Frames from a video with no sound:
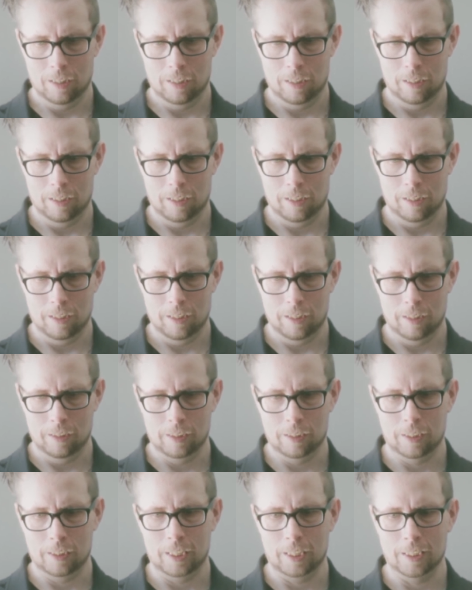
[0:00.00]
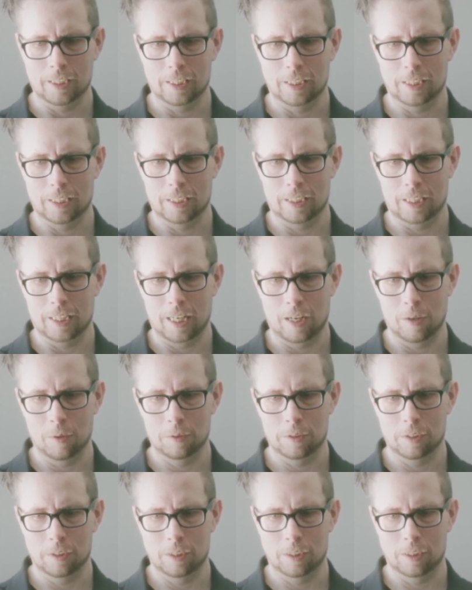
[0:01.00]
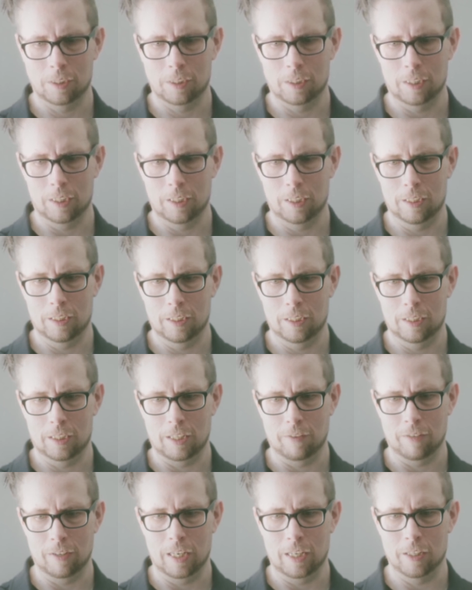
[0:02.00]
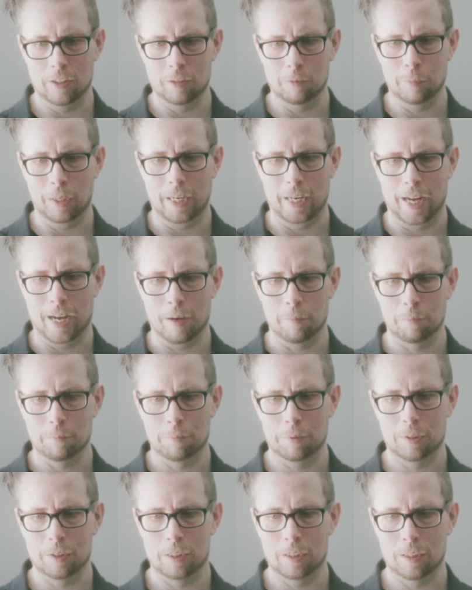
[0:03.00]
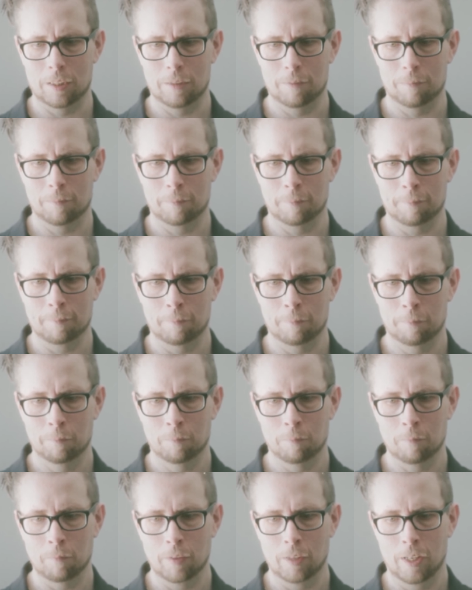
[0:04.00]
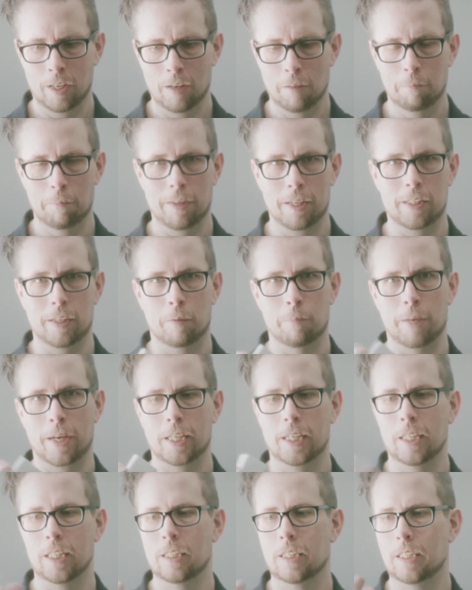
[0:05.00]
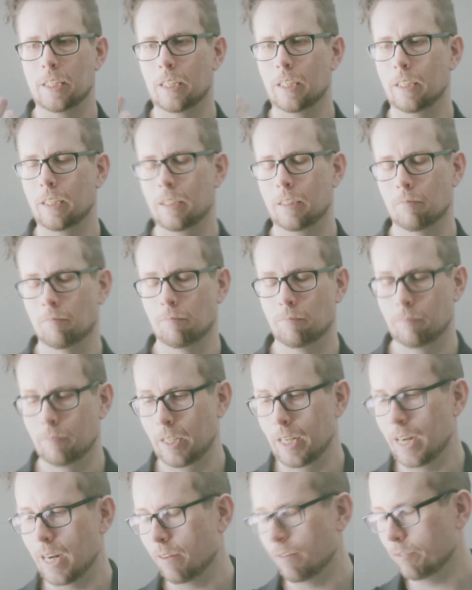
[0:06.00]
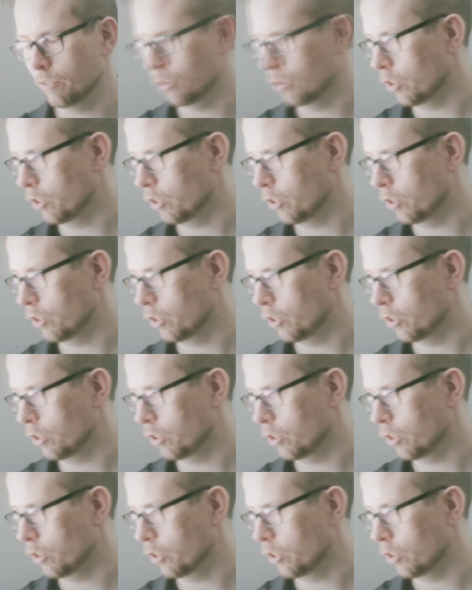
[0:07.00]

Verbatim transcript: uh, it's a 6000 700 milliamps battery pack. It's uh, enough to